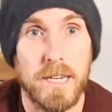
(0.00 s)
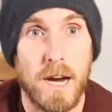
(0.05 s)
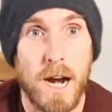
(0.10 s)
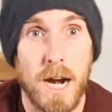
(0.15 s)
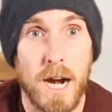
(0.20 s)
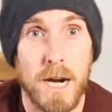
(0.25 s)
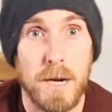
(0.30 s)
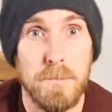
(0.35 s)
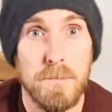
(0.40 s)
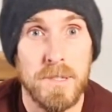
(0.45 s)

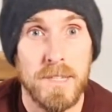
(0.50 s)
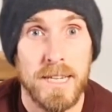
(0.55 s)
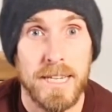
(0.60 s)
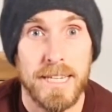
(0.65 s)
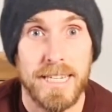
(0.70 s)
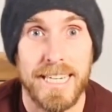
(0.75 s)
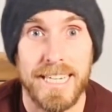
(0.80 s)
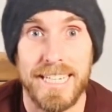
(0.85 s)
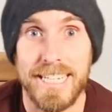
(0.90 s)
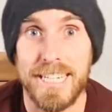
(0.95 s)
carbs
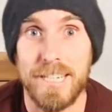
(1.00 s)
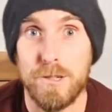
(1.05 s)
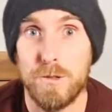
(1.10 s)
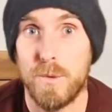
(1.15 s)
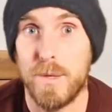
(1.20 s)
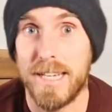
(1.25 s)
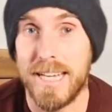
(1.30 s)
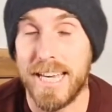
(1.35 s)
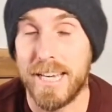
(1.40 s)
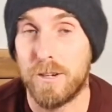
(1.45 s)
can lead
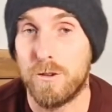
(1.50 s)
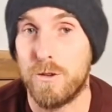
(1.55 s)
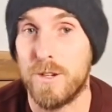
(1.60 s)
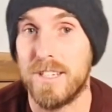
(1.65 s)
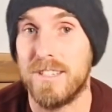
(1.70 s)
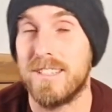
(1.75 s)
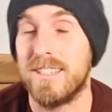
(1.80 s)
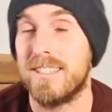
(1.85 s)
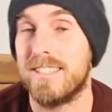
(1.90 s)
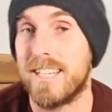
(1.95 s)
to an
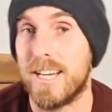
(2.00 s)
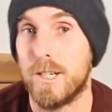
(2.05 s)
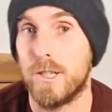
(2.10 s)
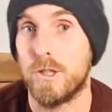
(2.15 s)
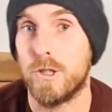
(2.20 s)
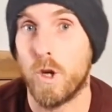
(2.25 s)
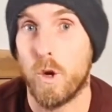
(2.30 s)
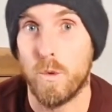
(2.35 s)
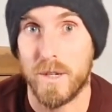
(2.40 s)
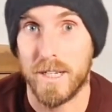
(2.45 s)
increase in
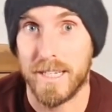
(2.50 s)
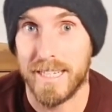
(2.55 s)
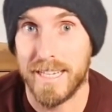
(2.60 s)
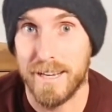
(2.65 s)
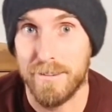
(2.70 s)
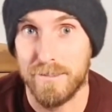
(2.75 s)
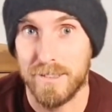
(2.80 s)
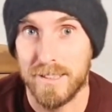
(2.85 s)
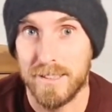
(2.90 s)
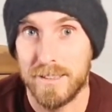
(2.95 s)
serotonin
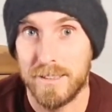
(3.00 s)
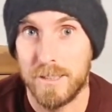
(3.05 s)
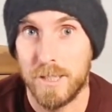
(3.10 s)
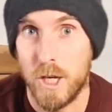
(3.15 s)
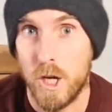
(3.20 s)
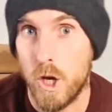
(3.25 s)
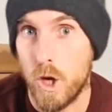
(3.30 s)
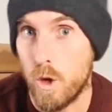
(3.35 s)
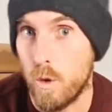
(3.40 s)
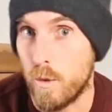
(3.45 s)
levels,
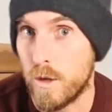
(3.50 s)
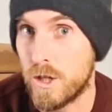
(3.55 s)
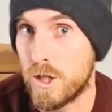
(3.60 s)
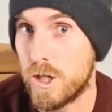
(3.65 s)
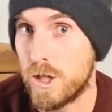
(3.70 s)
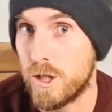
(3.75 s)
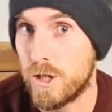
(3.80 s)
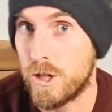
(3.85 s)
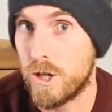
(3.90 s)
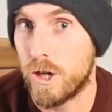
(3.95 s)
which
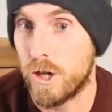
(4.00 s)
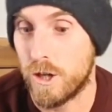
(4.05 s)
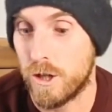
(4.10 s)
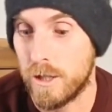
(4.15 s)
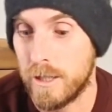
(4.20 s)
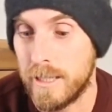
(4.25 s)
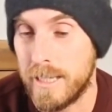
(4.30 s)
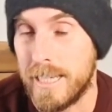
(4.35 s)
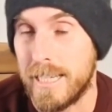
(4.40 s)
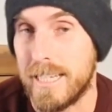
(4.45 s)
in
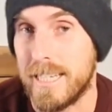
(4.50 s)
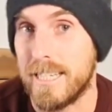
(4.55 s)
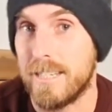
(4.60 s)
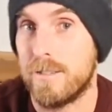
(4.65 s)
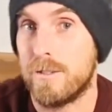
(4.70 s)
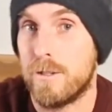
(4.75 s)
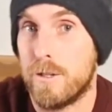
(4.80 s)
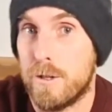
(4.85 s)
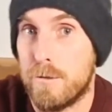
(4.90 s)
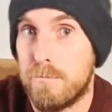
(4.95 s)
turn
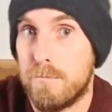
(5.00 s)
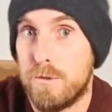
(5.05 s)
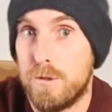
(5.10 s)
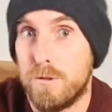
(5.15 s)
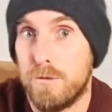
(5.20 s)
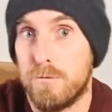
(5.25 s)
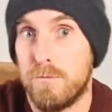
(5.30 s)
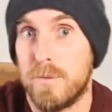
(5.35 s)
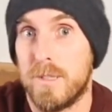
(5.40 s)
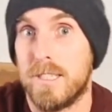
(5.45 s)
leads to an
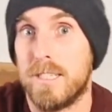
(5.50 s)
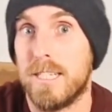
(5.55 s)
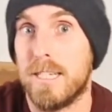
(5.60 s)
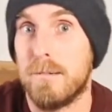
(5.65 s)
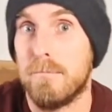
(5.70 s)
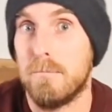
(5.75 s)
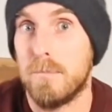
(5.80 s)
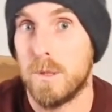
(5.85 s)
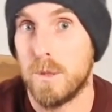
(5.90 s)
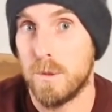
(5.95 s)
improvement
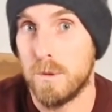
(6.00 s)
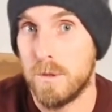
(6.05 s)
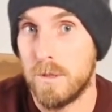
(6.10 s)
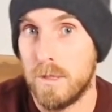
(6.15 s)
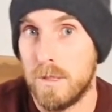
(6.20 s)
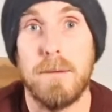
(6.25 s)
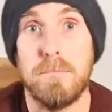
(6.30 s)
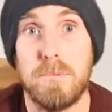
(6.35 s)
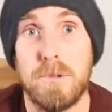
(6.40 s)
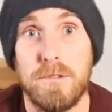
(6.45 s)
in mood
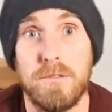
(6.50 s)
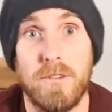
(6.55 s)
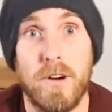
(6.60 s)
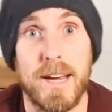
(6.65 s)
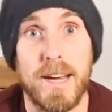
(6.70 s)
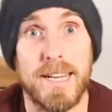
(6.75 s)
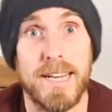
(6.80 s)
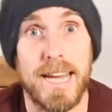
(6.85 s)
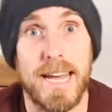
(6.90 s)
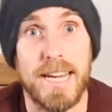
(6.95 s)
and
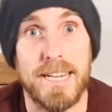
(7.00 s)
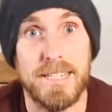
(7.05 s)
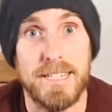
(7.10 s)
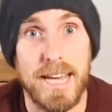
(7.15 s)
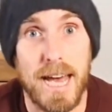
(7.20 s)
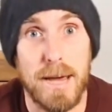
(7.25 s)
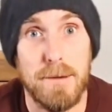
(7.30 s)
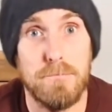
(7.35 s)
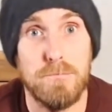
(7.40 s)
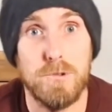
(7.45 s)
provide a
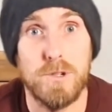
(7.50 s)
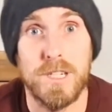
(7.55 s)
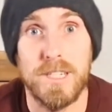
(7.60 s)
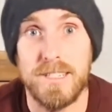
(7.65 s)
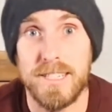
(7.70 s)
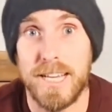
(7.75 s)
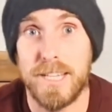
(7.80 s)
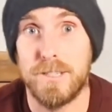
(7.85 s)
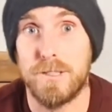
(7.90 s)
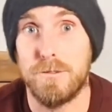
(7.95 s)
temporary
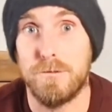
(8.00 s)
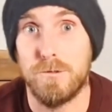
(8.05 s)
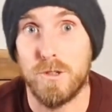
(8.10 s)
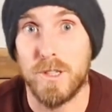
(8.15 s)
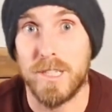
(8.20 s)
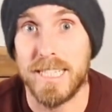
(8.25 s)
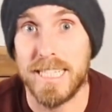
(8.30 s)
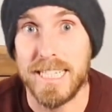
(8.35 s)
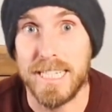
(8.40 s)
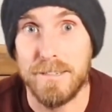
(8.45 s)
sense of
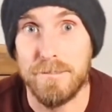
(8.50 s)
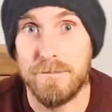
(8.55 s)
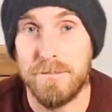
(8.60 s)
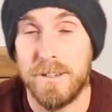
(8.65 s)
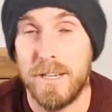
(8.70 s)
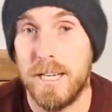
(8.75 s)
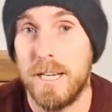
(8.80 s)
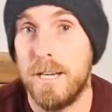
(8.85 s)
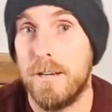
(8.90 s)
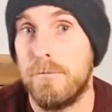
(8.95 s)
relief
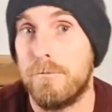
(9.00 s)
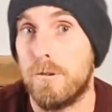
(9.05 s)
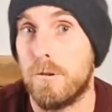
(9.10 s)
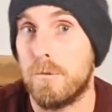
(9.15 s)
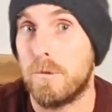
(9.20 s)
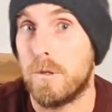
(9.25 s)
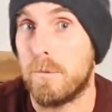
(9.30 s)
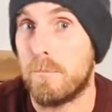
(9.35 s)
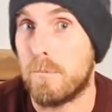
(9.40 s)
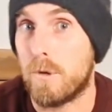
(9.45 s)

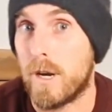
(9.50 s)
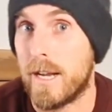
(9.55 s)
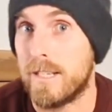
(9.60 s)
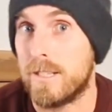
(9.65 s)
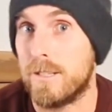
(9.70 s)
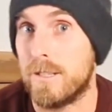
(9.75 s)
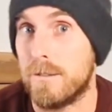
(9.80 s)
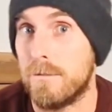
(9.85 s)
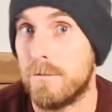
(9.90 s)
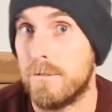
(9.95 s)
from
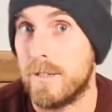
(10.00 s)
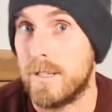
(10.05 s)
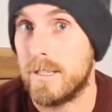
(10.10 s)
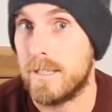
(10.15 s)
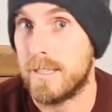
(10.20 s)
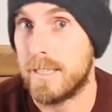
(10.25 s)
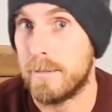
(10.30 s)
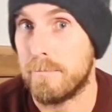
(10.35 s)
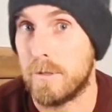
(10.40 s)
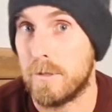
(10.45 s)
depressive
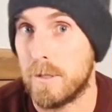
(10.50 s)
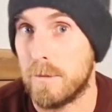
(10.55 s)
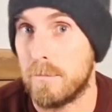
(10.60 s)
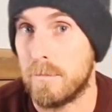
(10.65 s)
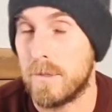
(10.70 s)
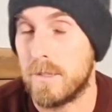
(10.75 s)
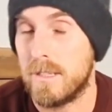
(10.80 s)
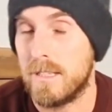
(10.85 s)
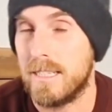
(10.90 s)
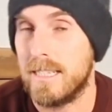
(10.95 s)

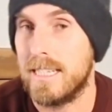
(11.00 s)
symptoms.